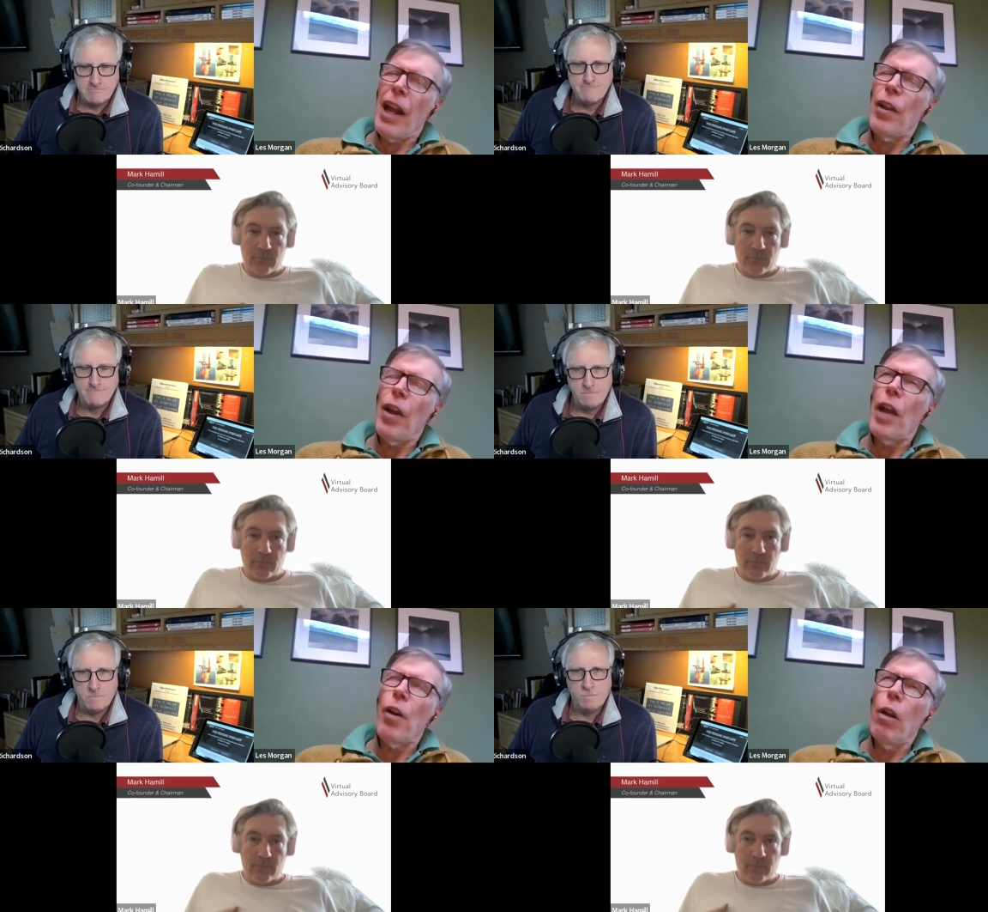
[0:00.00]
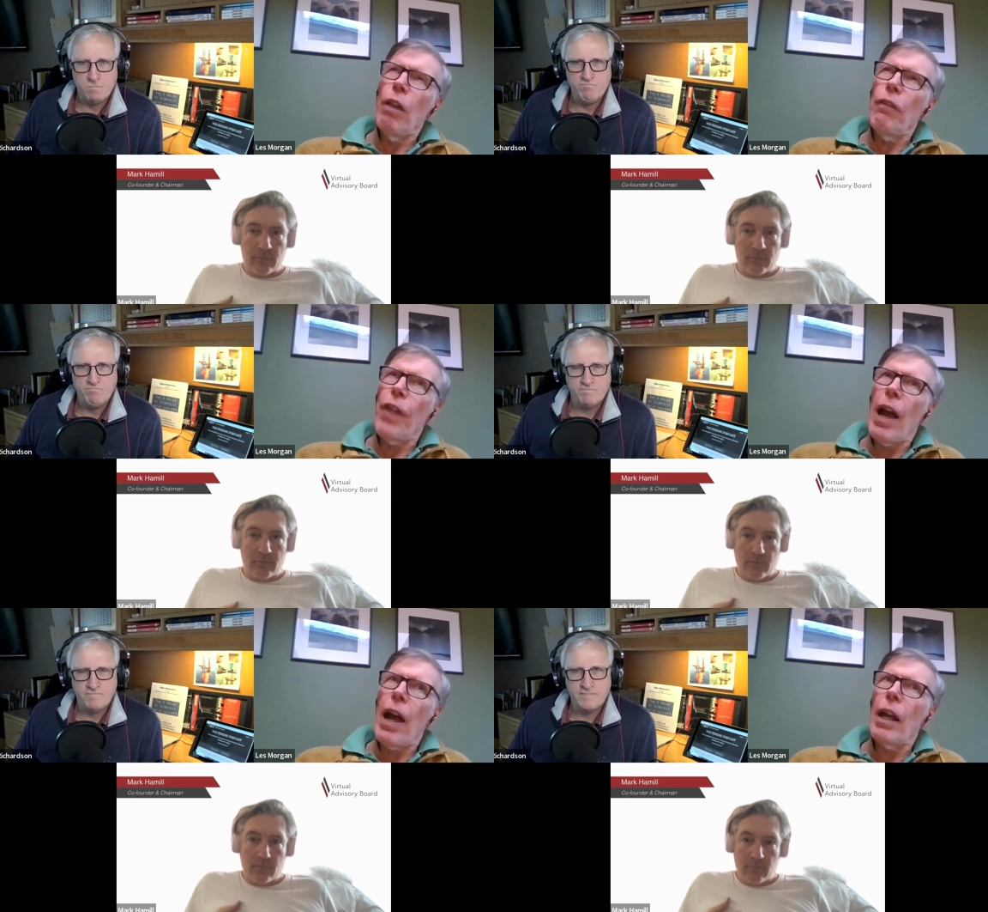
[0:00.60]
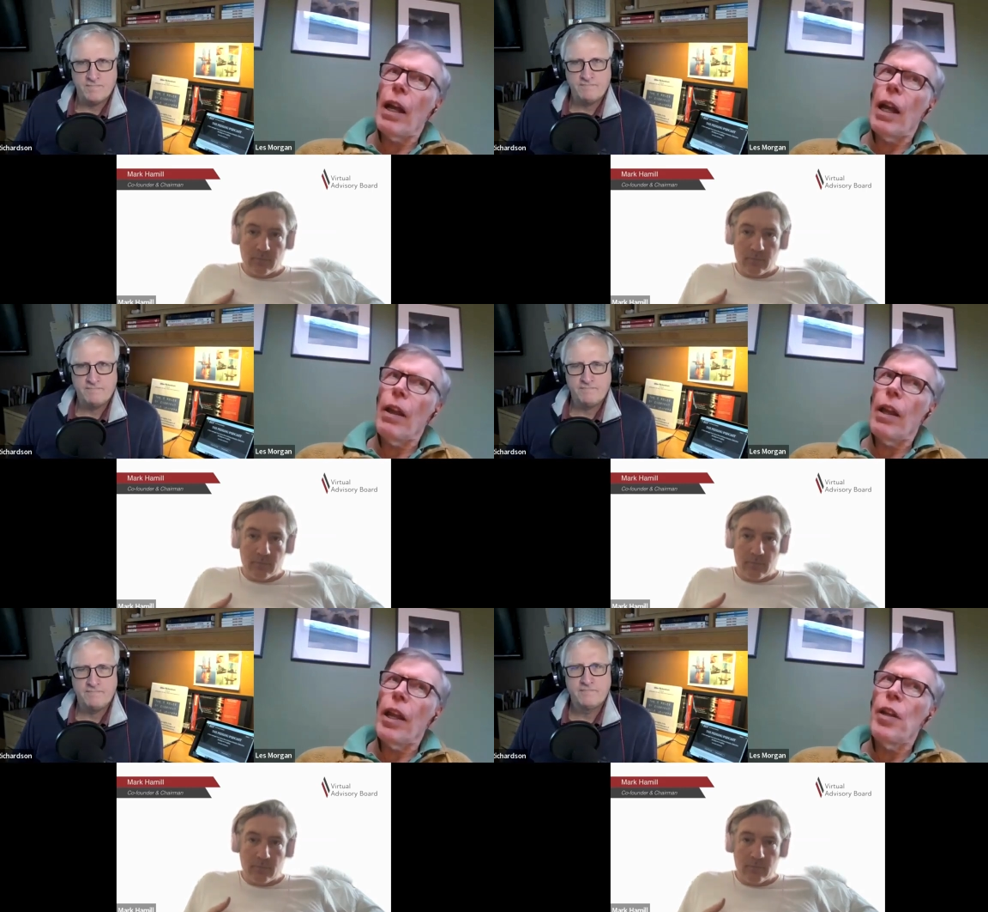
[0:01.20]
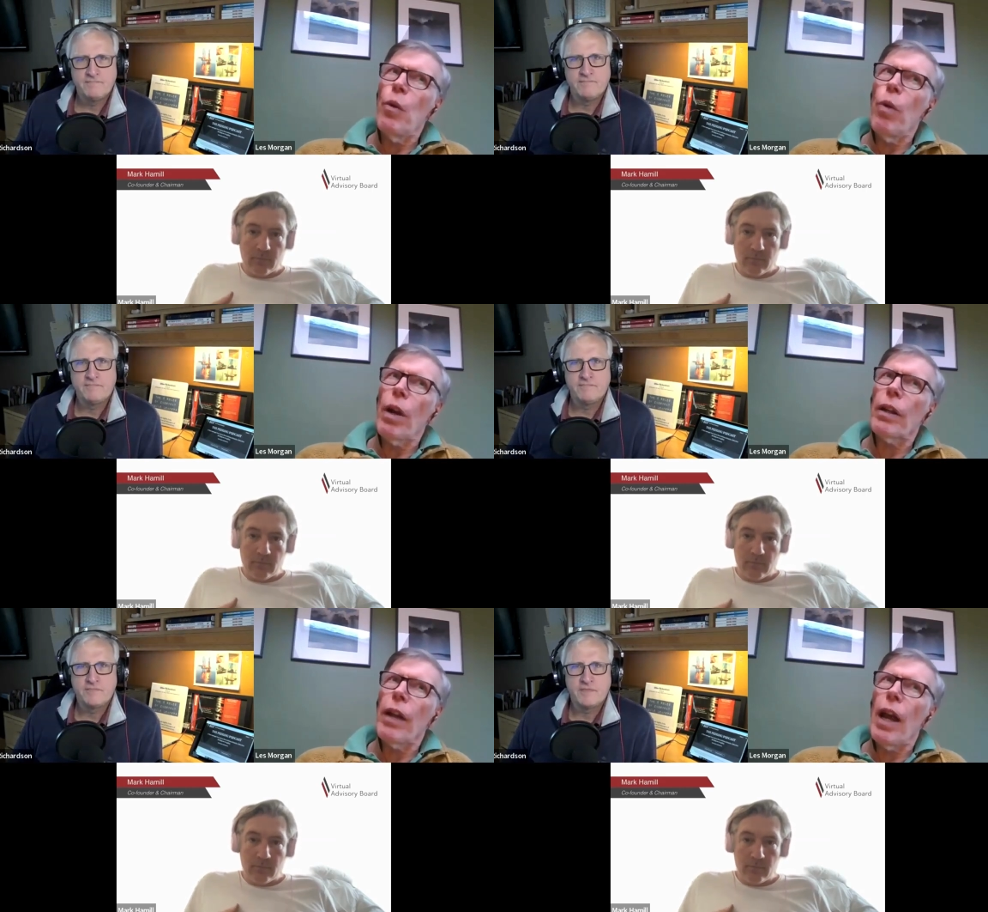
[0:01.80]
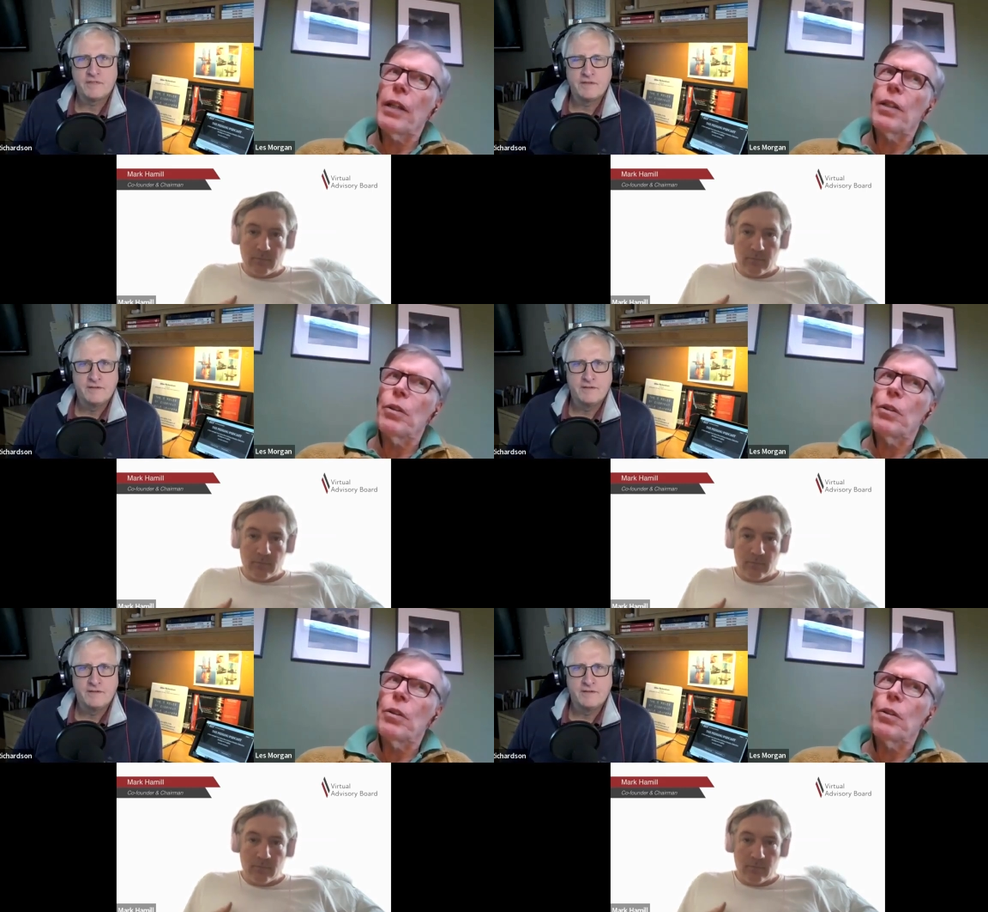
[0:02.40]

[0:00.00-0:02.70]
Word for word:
Speaker 1: and and all of that in the work that I